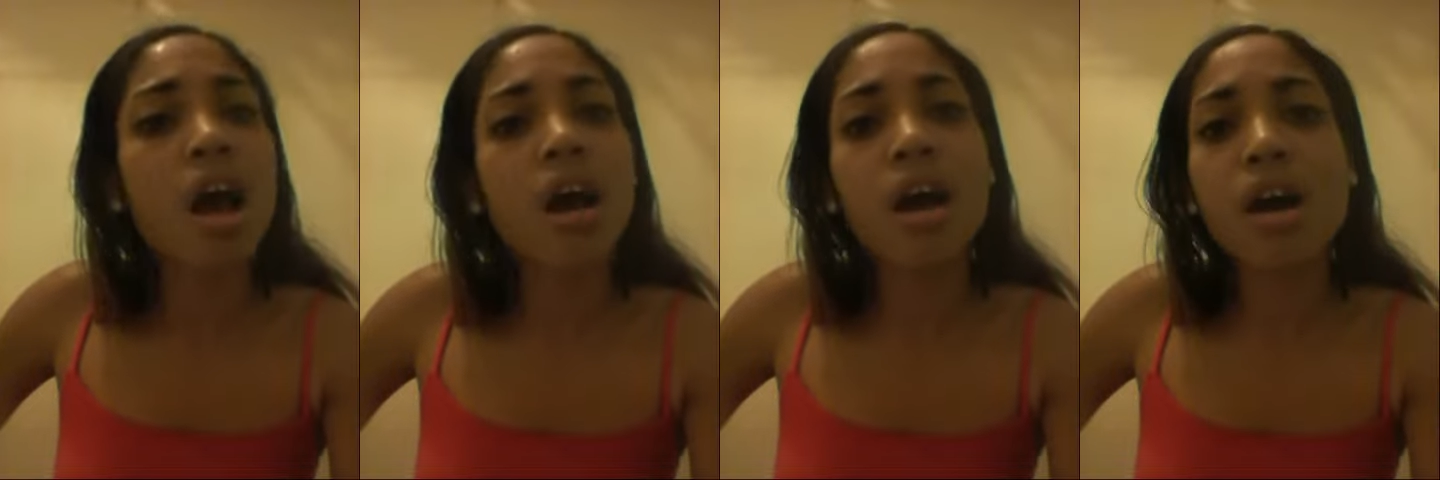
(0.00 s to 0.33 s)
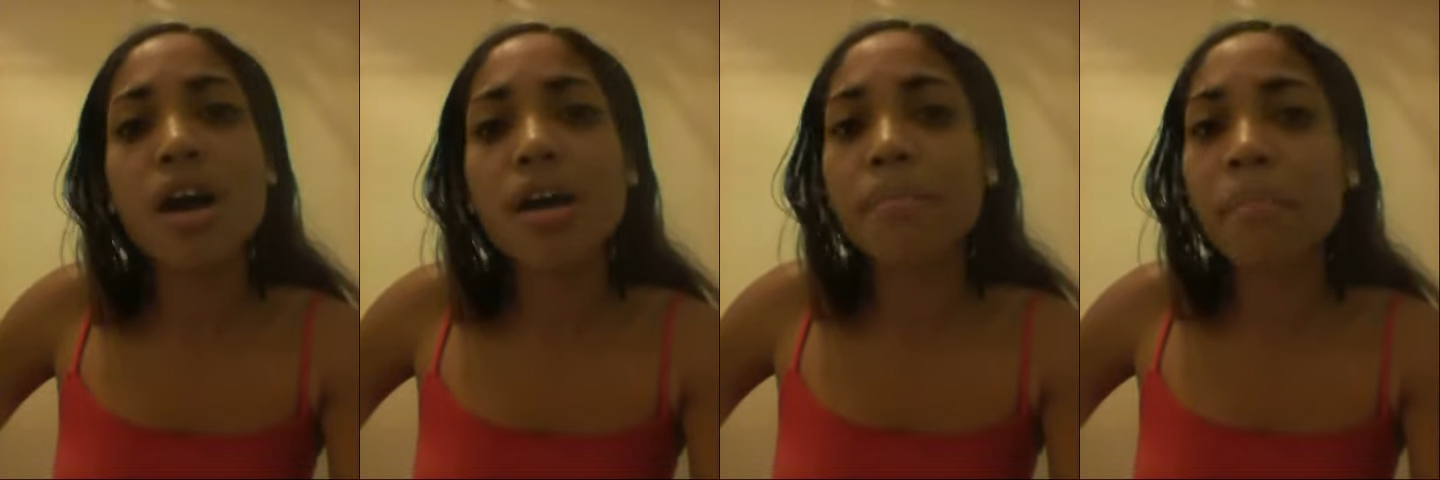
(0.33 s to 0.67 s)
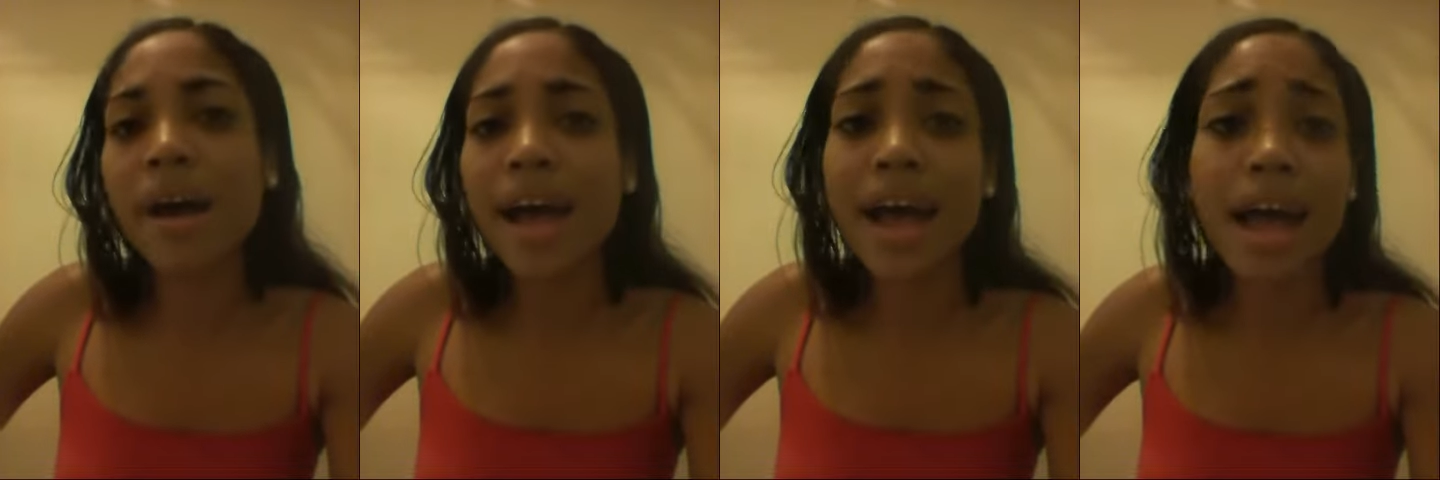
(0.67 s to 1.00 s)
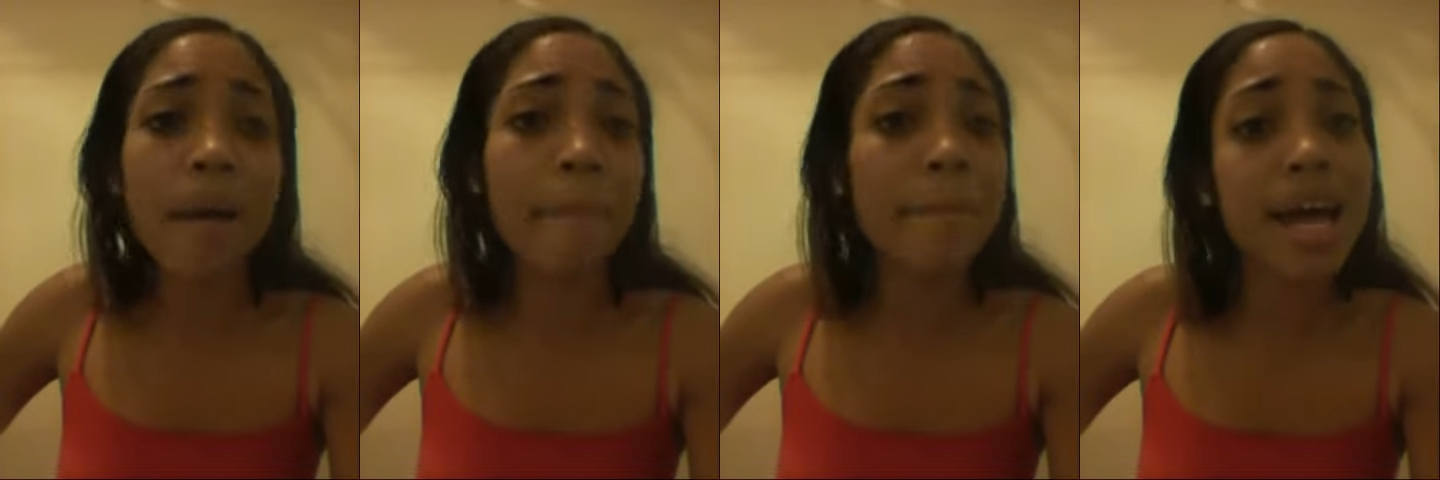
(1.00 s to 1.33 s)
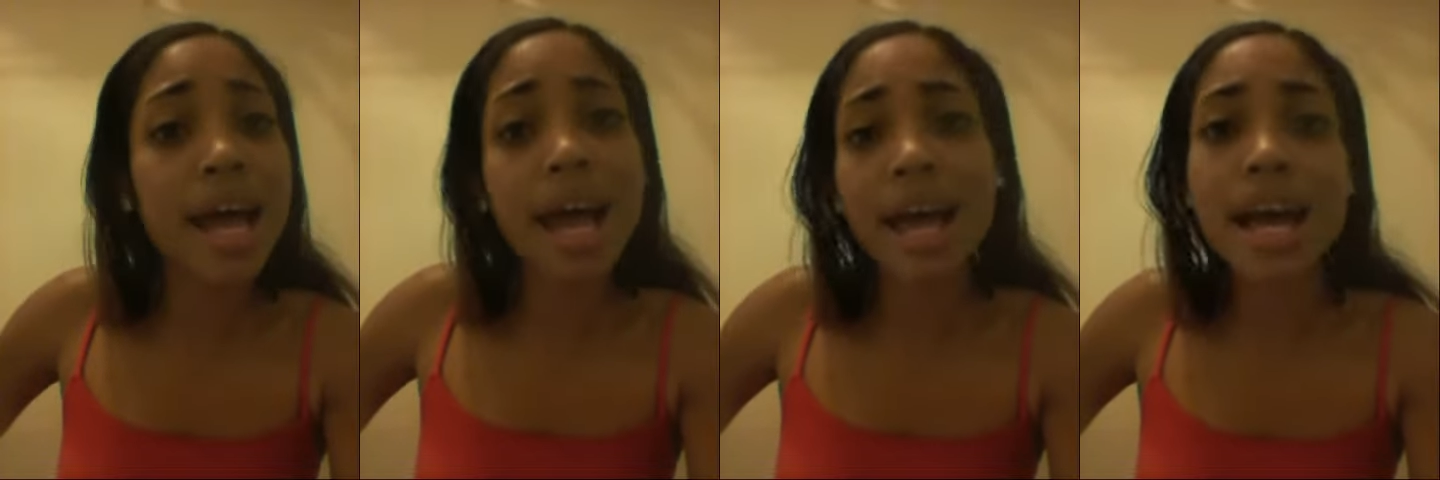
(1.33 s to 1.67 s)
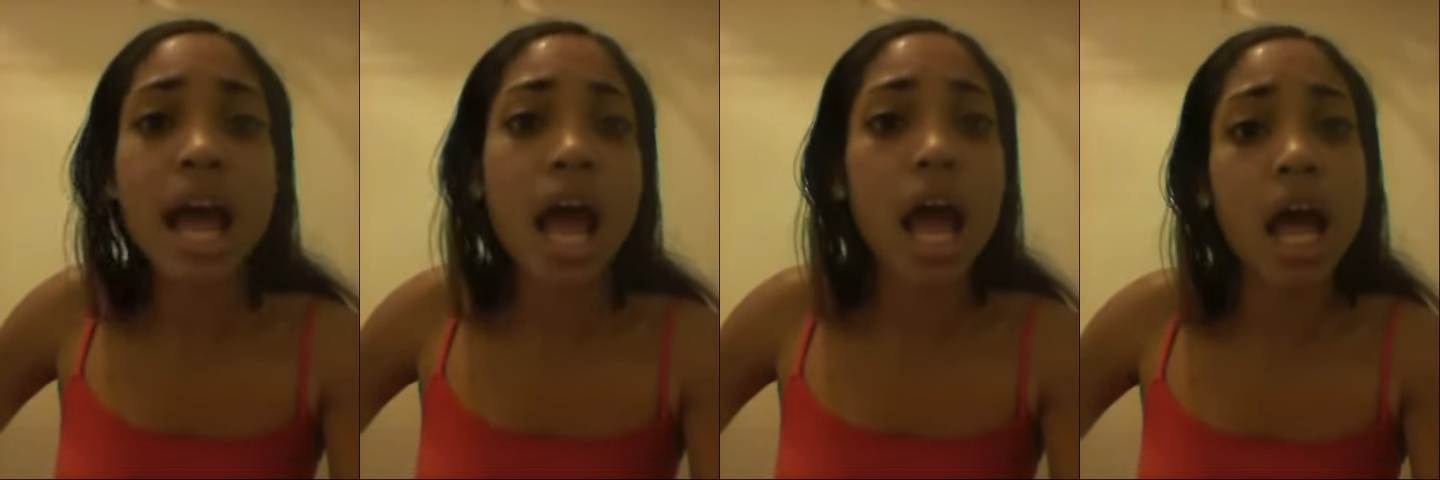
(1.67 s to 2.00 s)
on my
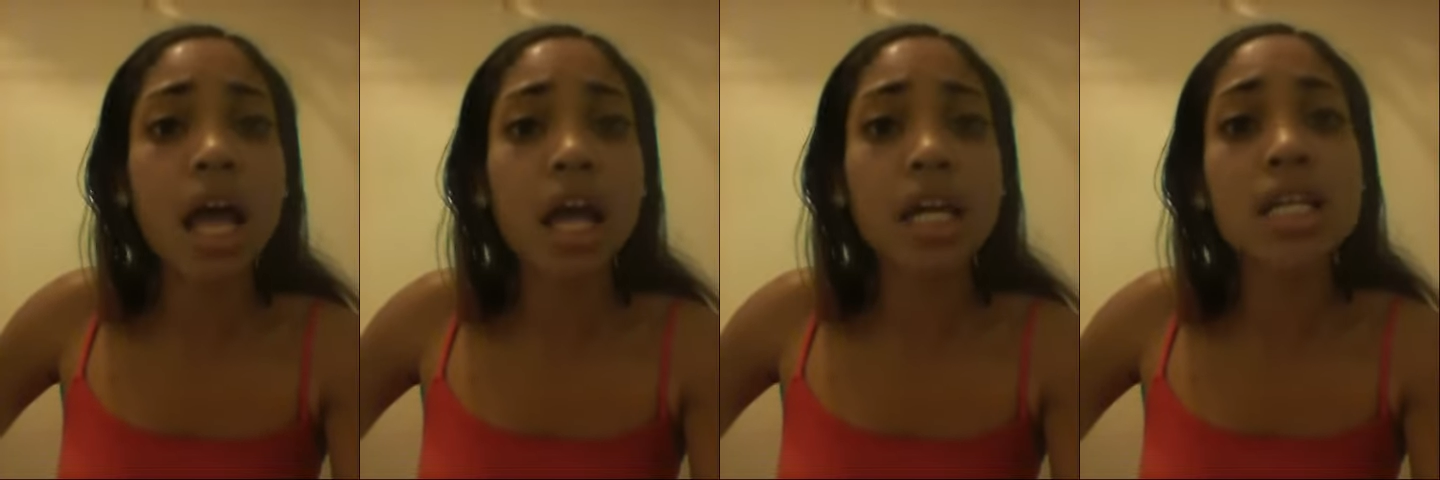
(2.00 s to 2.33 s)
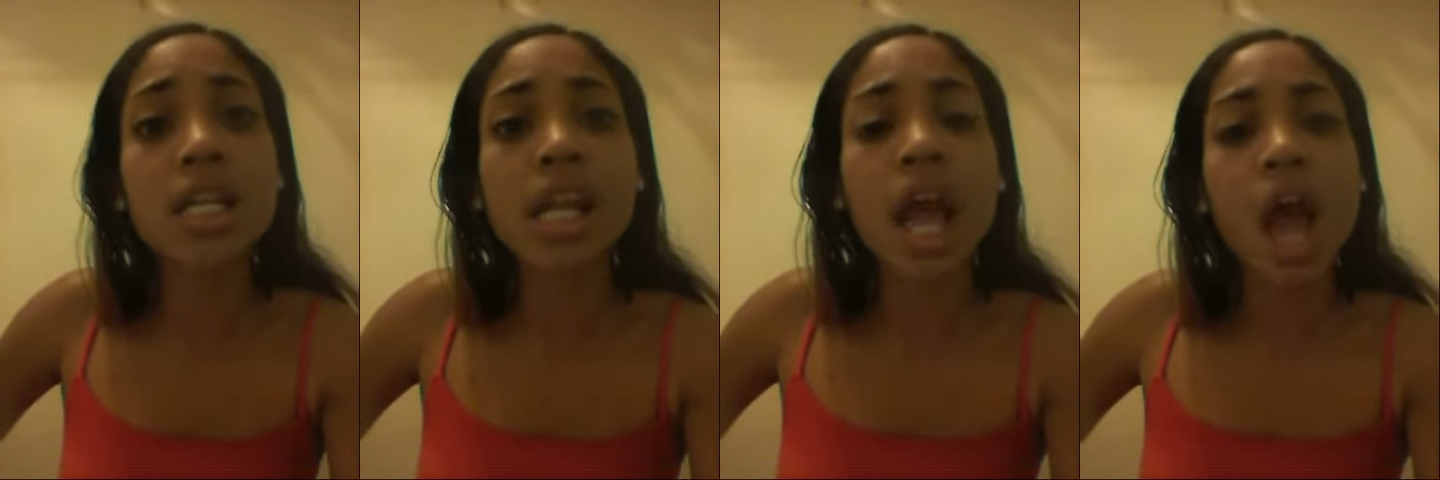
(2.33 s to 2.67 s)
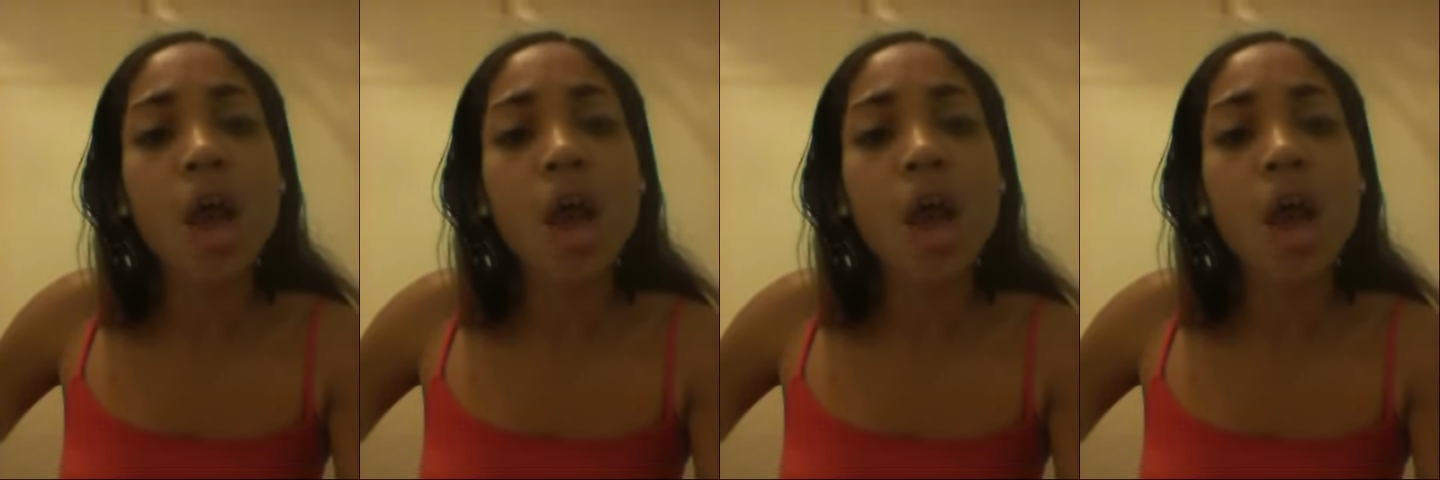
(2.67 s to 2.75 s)
mind.